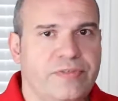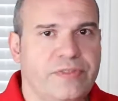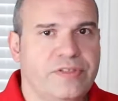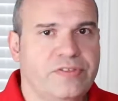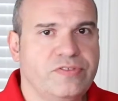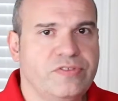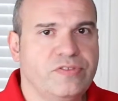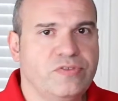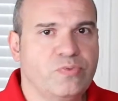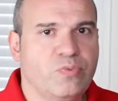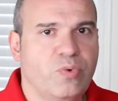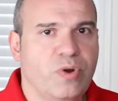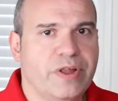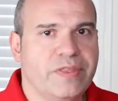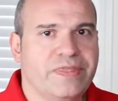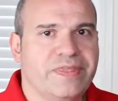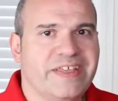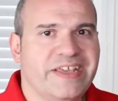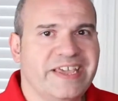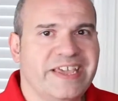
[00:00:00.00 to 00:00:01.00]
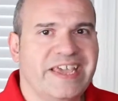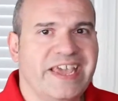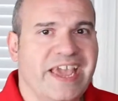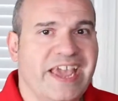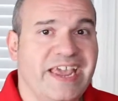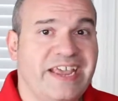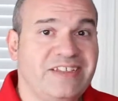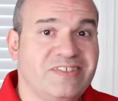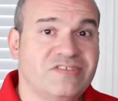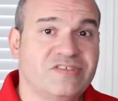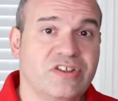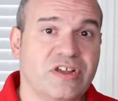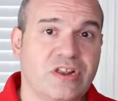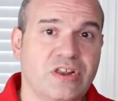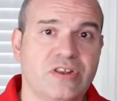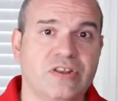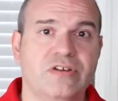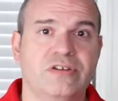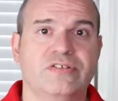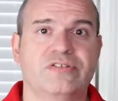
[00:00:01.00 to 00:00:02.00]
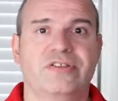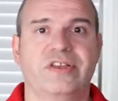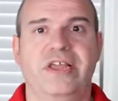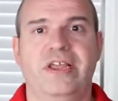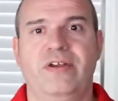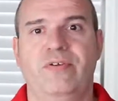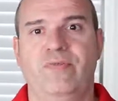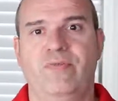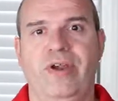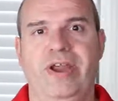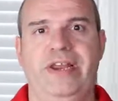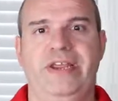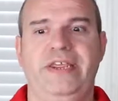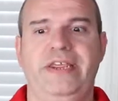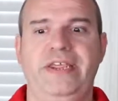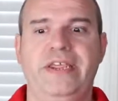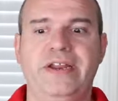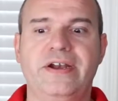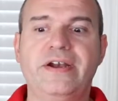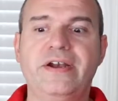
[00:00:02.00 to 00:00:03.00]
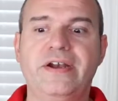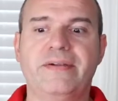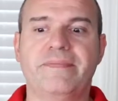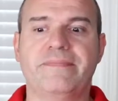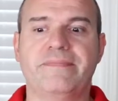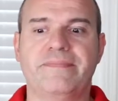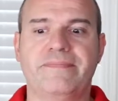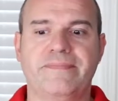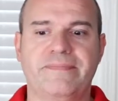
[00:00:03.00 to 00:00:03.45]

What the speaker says: This is what the case looks like right here.